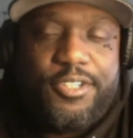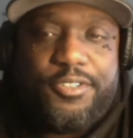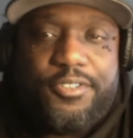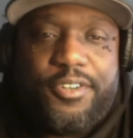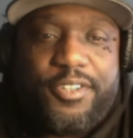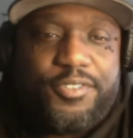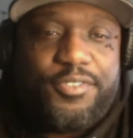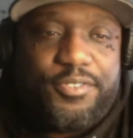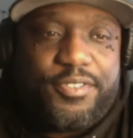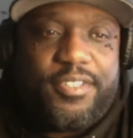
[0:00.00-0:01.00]
You know,
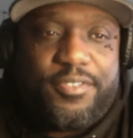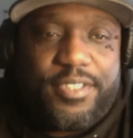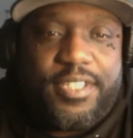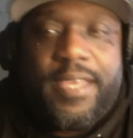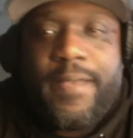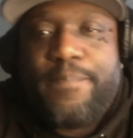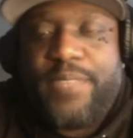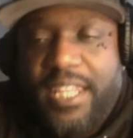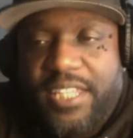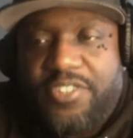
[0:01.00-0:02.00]
you
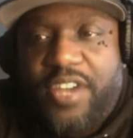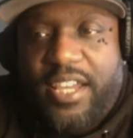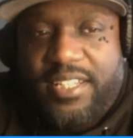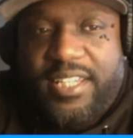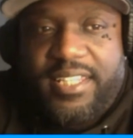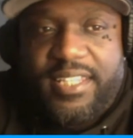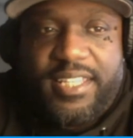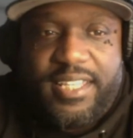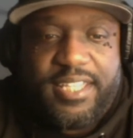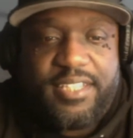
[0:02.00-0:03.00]
then he's out
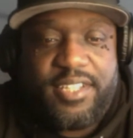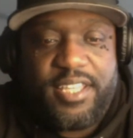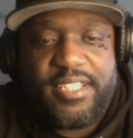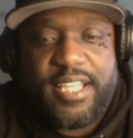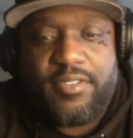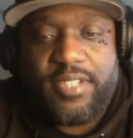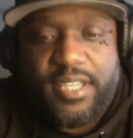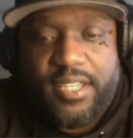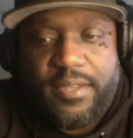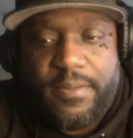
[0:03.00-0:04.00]

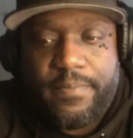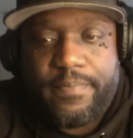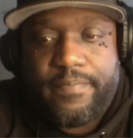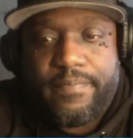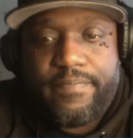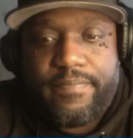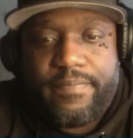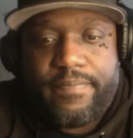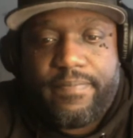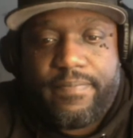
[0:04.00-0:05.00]
there
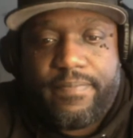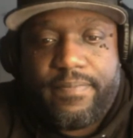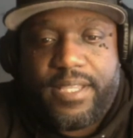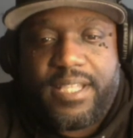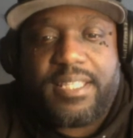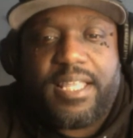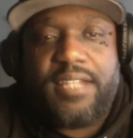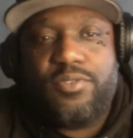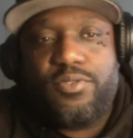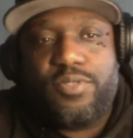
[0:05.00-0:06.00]
because a lot
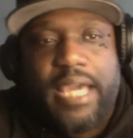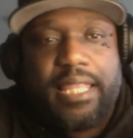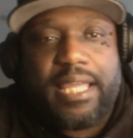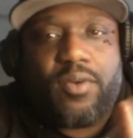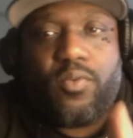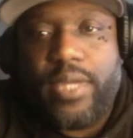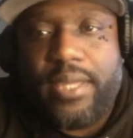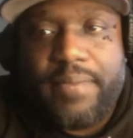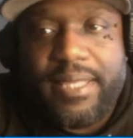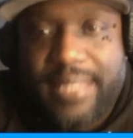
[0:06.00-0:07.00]
of dudes got like a
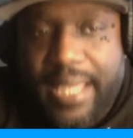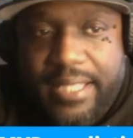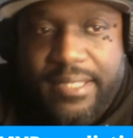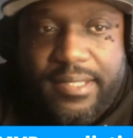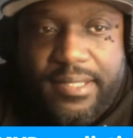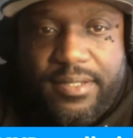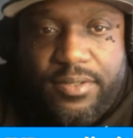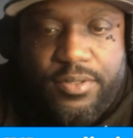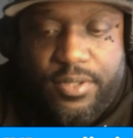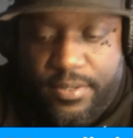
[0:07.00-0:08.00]
weak mentality.
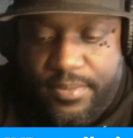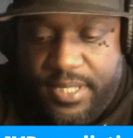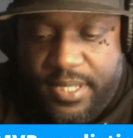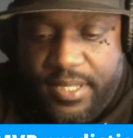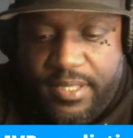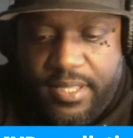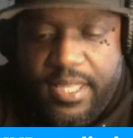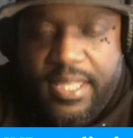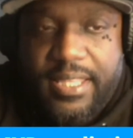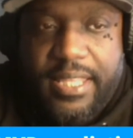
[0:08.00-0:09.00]
You know what I'm saying?
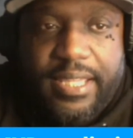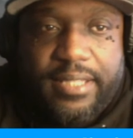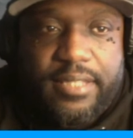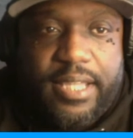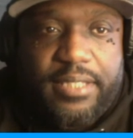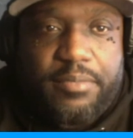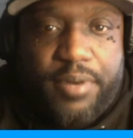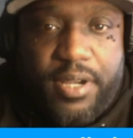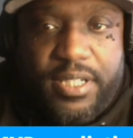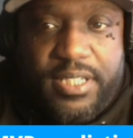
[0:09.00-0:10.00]
Like
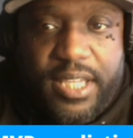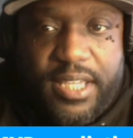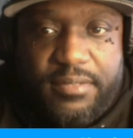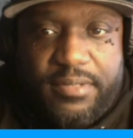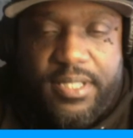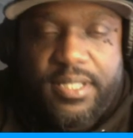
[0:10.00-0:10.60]
LeBron James.